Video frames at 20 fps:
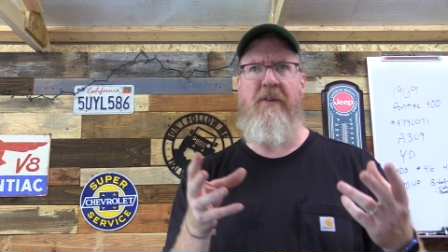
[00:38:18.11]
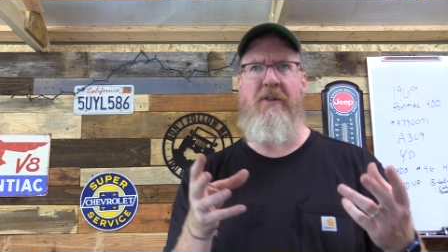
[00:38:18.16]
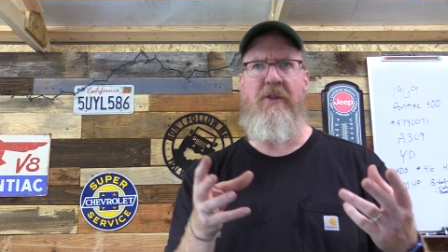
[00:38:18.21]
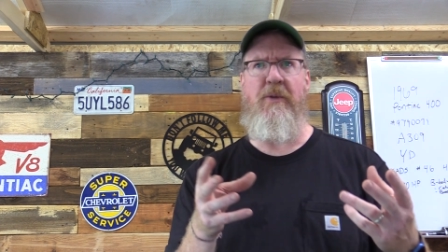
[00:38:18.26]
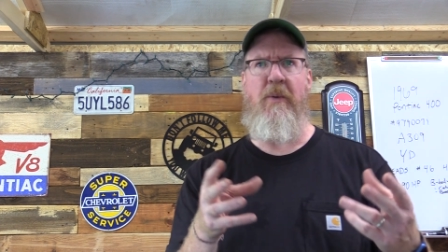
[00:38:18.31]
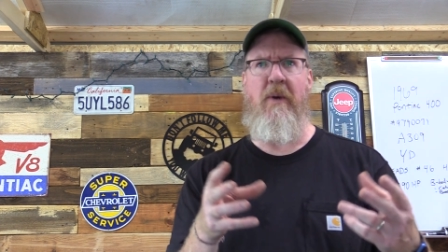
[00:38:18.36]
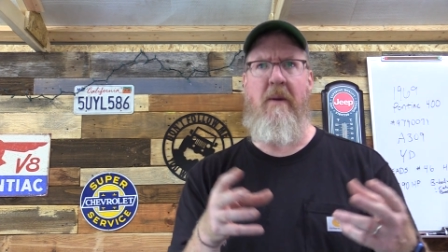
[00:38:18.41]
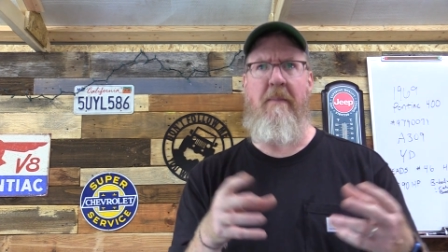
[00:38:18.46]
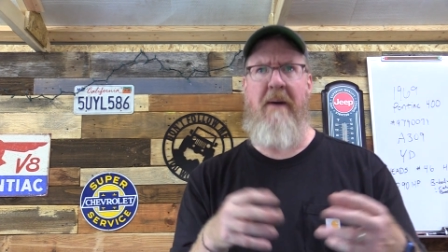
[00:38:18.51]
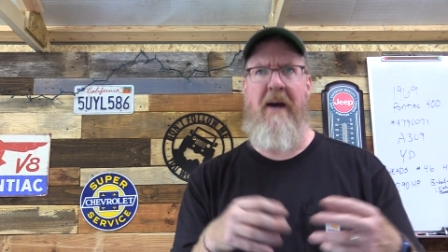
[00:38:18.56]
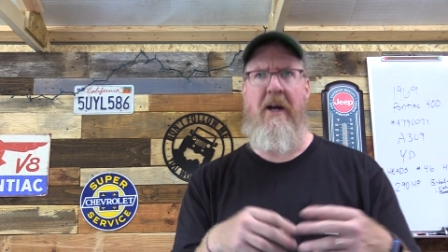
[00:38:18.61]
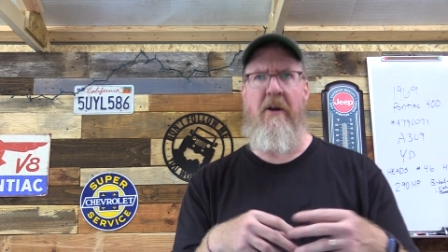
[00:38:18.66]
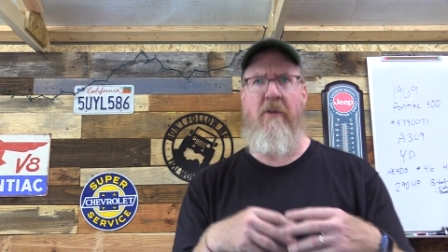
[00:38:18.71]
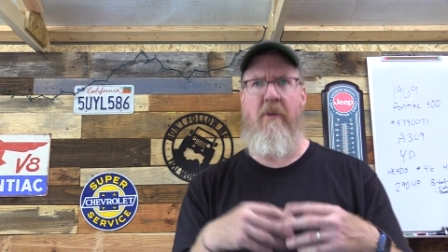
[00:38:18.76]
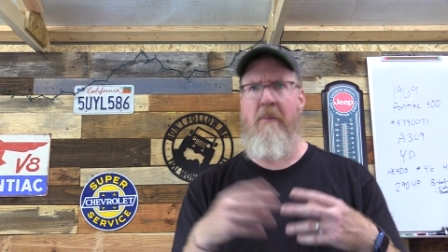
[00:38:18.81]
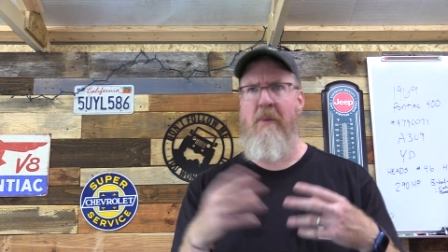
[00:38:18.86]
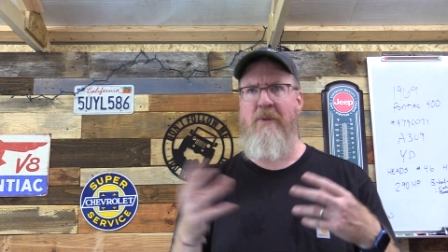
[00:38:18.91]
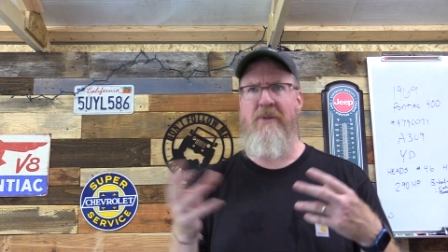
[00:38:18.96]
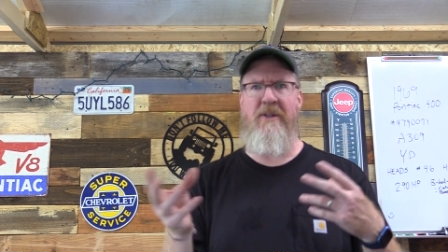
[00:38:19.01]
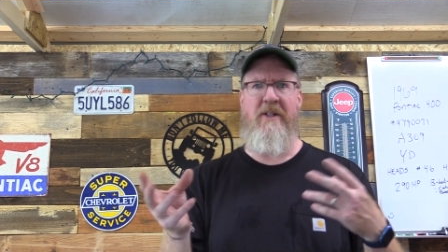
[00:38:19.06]
that you want to buy or
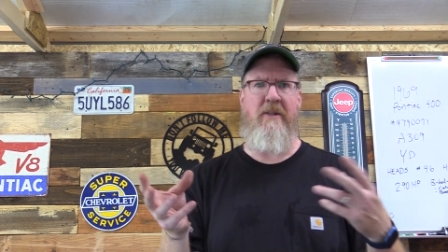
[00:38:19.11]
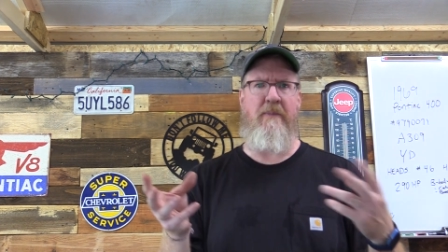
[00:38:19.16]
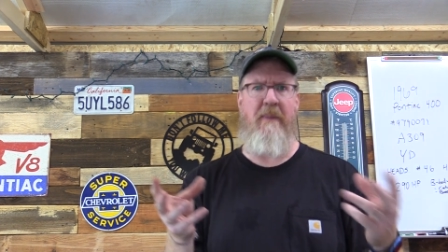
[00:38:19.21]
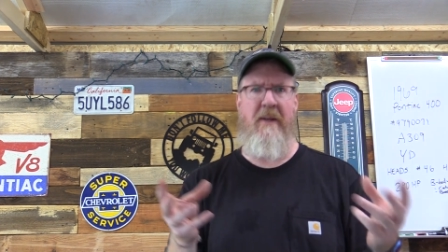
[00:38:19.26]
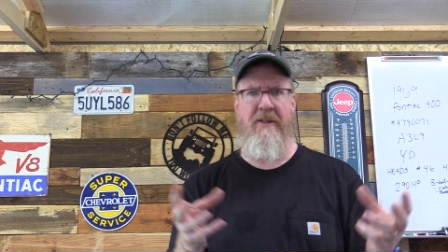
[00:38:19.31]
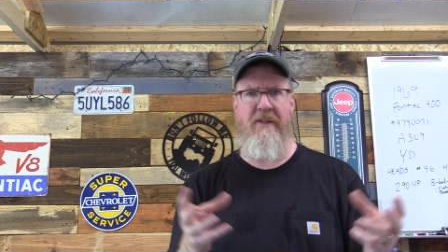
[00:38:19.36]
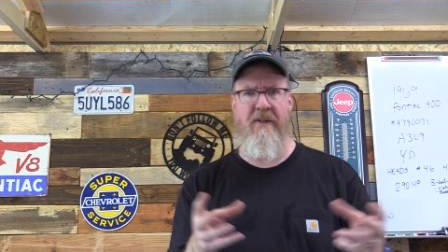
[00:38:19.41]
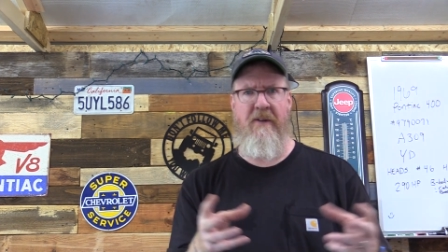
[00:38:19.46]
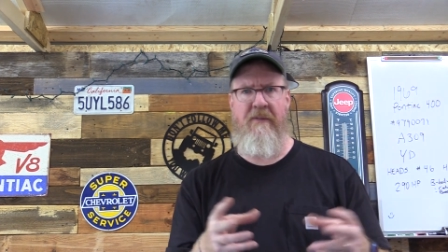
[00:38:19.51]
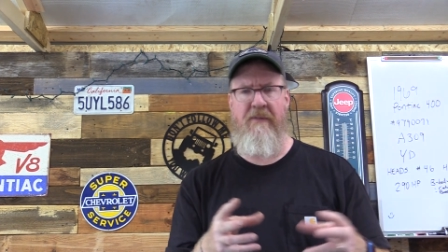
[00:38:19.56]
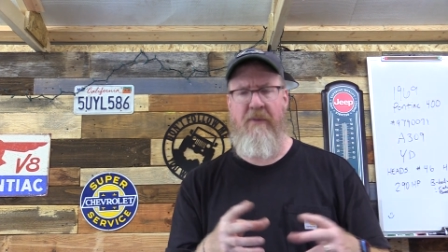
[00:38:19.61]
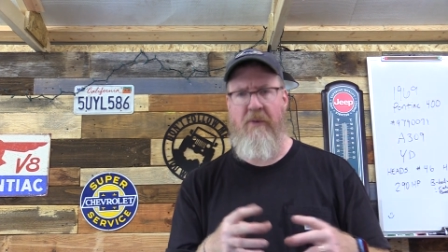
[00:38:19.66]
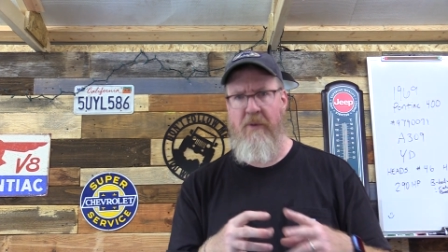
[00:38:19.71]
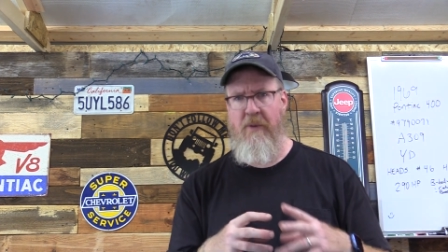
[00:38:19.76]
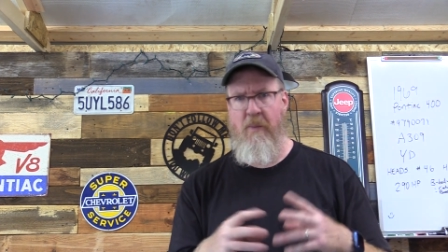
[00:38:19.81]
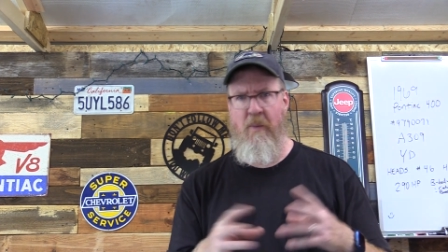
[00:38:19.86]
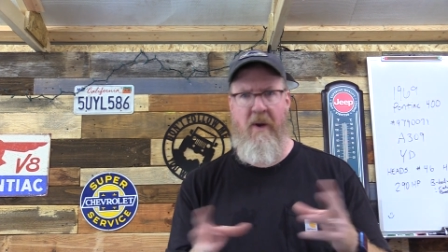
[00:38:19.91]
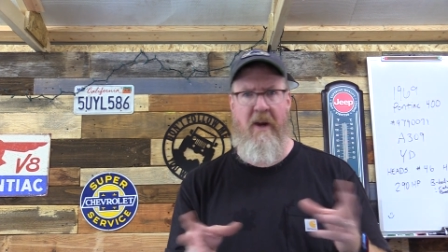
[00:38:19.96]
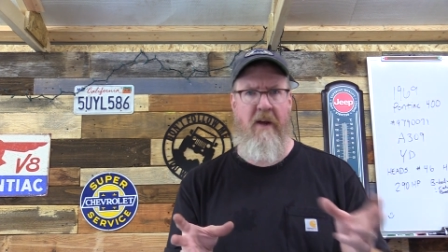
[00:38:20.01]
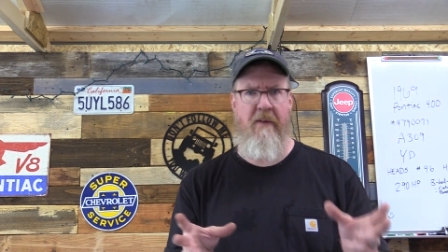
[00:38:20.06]
the most expensive or
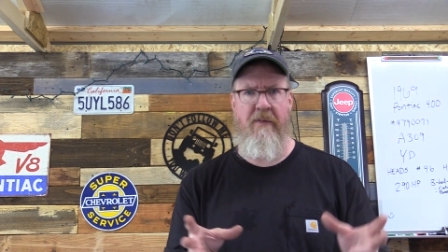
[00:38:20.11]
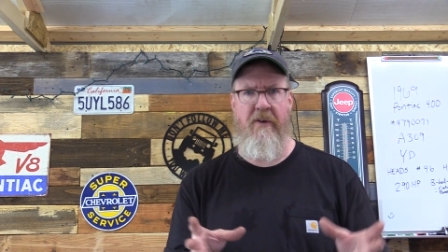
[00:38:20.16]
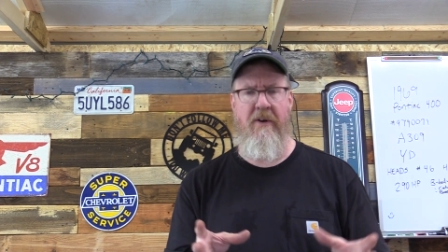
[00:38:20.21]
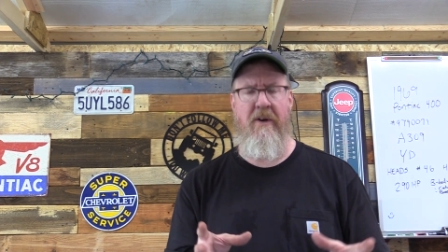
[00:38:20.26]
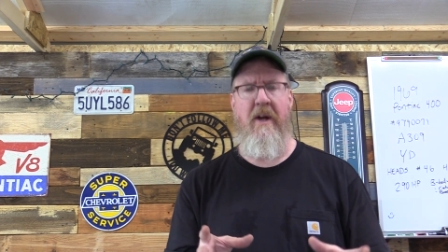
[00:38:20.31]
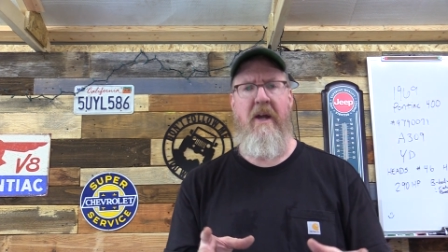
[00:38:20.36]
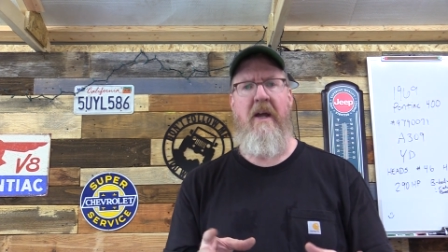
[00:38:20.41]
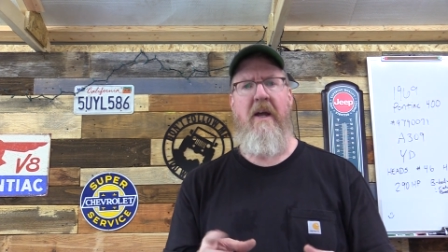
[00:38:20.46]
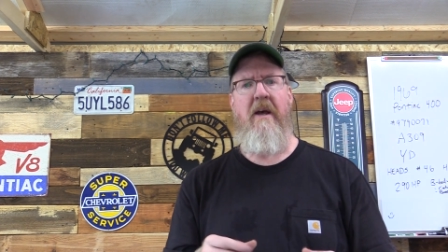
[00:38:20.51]
the whatever.